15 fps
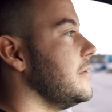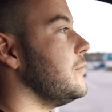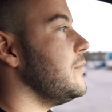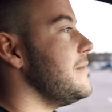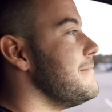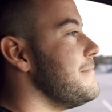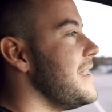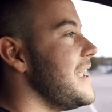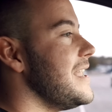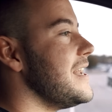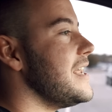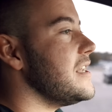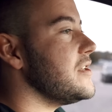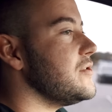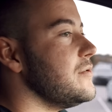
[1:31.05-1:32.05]
We made
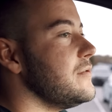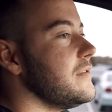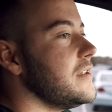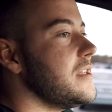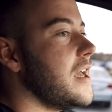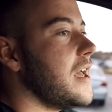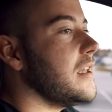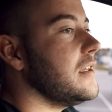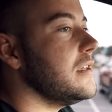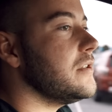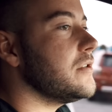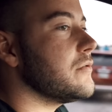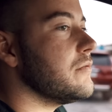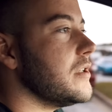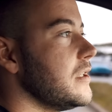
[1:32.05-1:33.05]
it to the Dollar
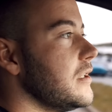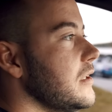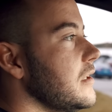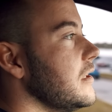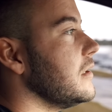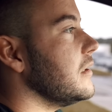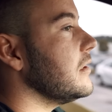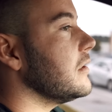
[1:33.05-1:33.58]
Tree.